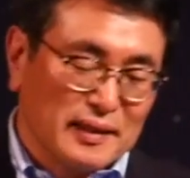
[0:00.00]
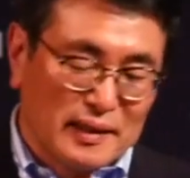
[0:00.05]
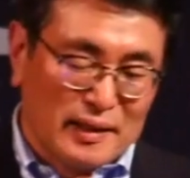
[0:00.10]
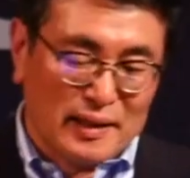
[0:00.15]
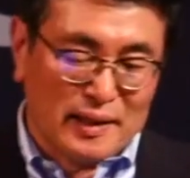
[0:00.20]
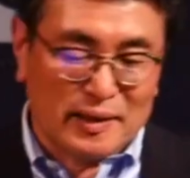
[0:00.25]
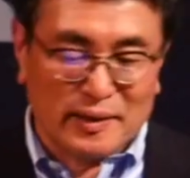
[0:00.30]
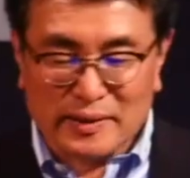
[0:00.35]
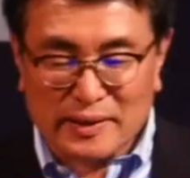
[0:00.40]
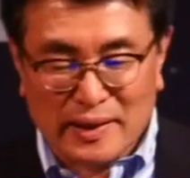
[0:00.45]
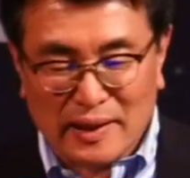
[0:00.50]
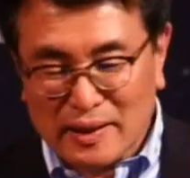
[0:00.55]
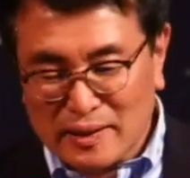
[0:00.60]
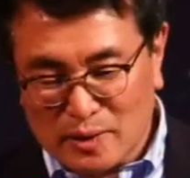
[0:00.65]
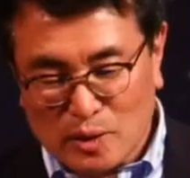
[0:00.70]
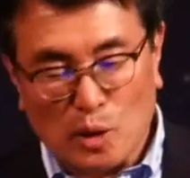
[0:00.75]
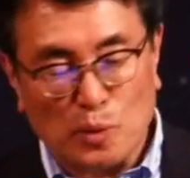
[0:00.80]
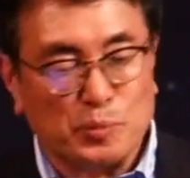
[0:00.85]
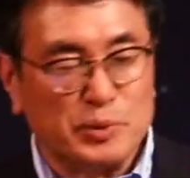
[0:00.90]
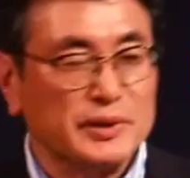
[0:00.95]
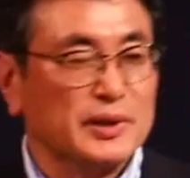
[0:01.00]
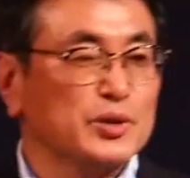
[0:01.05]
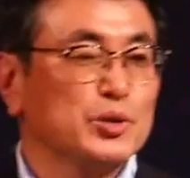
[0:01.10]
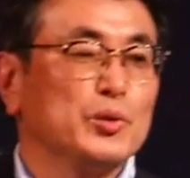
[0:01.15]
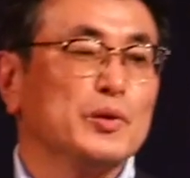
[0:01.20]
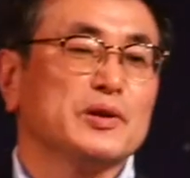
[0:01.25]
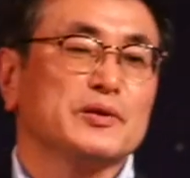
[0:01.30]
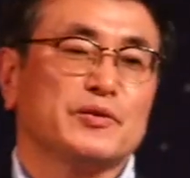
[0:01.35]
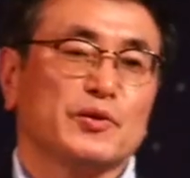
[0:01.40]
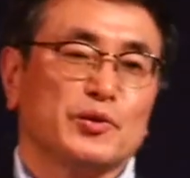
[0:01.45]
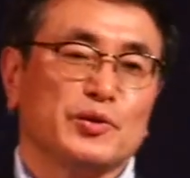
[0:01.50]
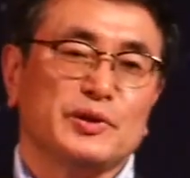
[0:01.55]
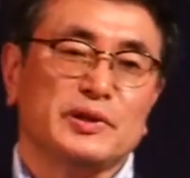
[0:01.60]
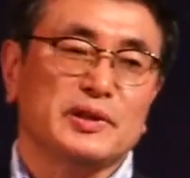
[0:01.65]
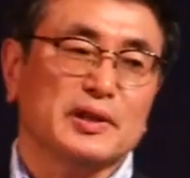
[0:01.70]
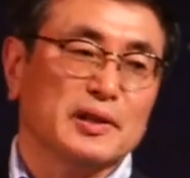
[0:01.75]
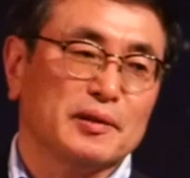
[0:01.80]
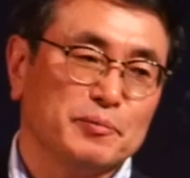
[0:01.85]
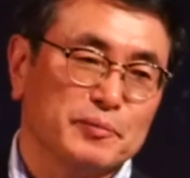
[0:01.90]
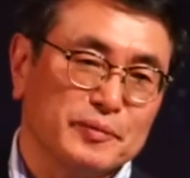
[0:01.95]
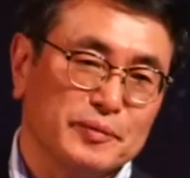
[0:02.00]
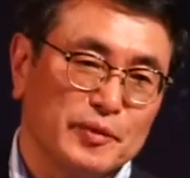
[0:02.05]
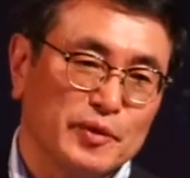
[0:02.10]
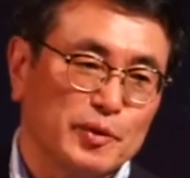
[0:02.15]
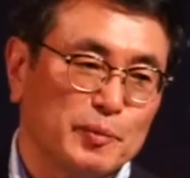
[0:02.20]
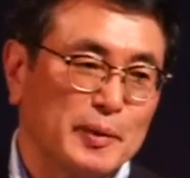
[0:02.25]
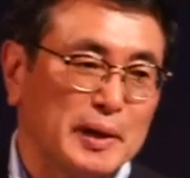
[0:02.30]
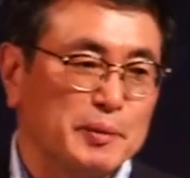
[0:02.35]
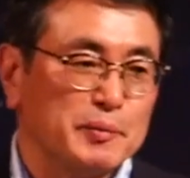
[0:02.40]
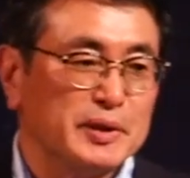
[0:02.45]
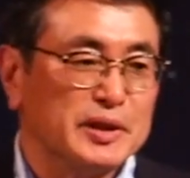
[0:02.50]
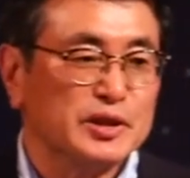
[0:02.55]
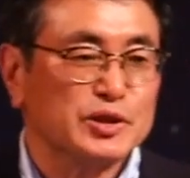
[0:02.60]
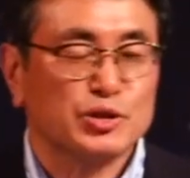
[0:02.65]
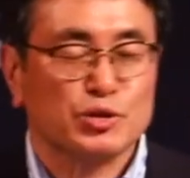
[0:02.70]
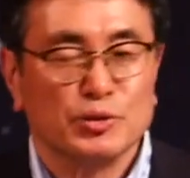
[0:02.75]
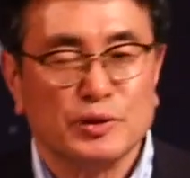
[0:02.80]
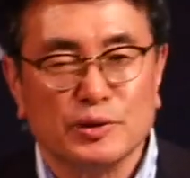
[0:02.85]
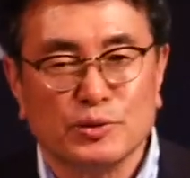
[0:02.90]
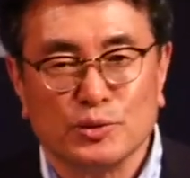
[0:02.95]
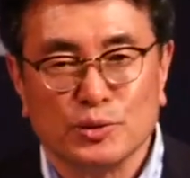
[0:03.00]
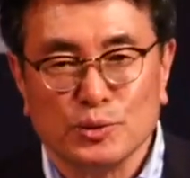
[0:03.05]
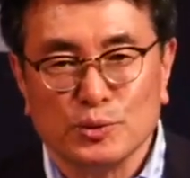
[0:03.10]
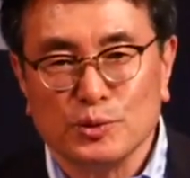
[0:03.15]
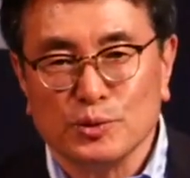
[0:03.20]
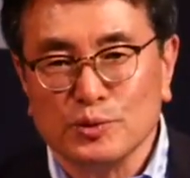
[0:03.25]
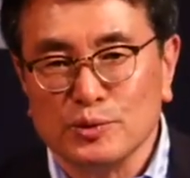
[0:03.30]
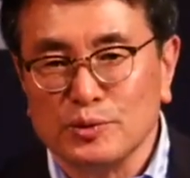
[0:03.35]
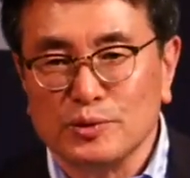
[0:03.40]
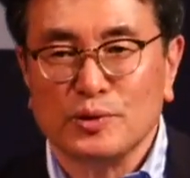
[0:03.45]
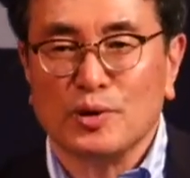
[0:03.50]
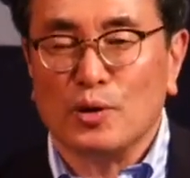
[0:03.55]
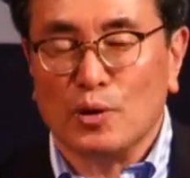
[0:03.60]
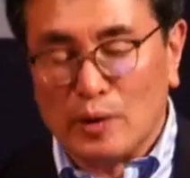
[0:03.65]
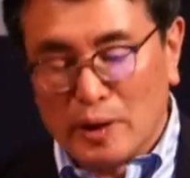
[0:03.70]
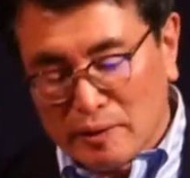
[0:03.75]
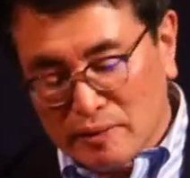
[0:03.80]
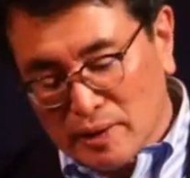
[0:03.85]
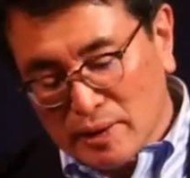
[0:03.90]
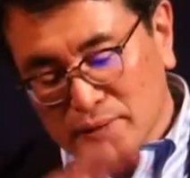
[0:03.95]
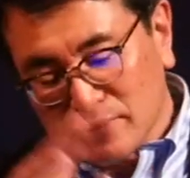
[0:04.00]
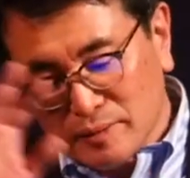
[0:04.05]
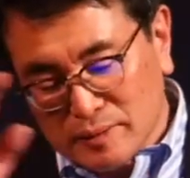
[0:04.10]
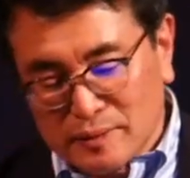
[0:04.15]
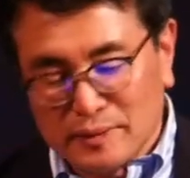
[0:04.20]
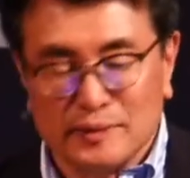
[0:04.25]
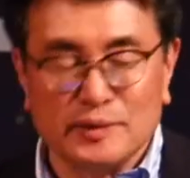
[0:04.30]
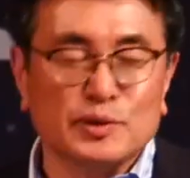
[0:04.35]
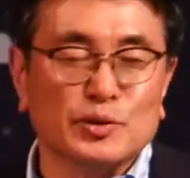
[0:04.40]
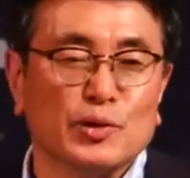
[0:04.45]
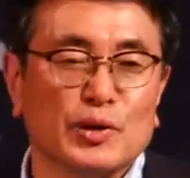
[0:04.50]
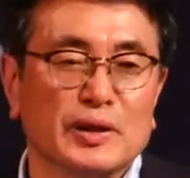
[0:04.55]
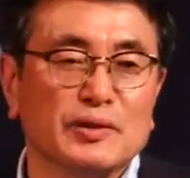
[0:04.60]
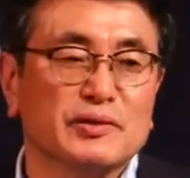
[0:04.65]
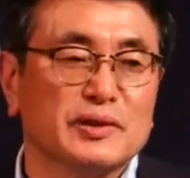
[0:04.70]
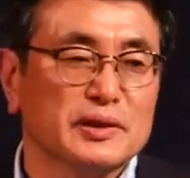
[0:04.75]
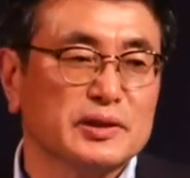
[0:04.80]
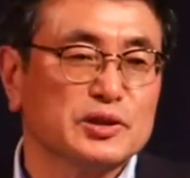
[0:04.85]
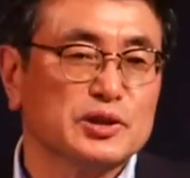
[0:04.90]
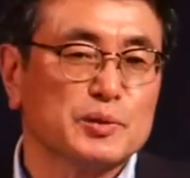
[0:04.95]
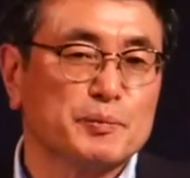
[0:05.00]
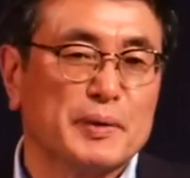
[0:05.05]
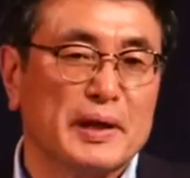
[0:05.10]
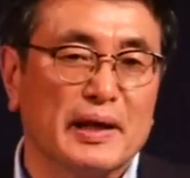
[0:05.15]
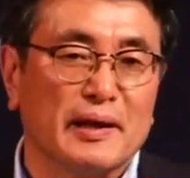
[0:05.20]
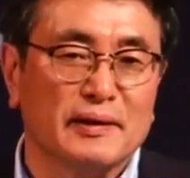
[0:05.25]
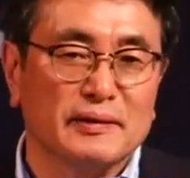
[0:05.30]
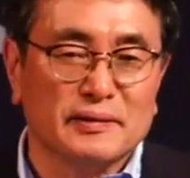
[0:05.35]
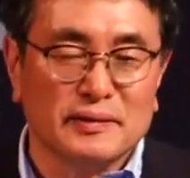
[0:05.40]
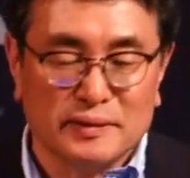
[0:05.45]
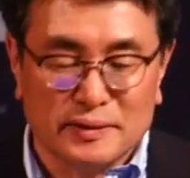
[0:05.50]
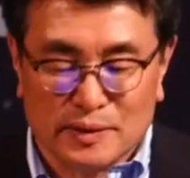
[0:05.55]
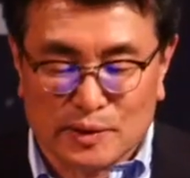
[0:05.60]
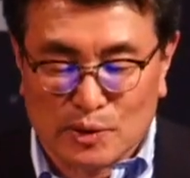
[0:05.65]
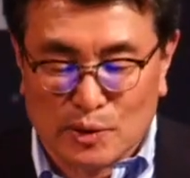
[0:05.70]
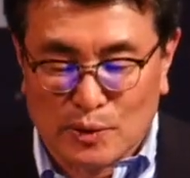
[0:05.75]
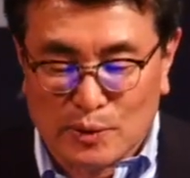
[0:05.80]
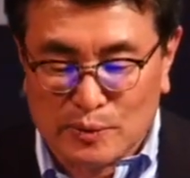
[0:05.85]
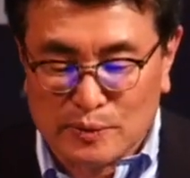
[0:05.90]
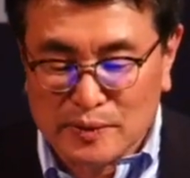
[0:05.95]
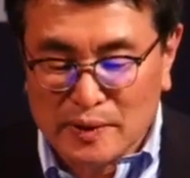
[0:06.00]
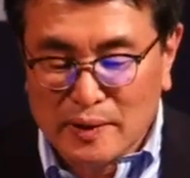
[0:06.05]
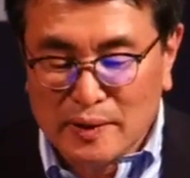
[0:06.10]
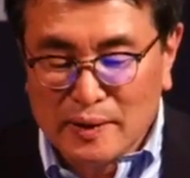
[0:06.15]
uh, God opened the door for the um, for my ministry to go around, you know, enter Japan. So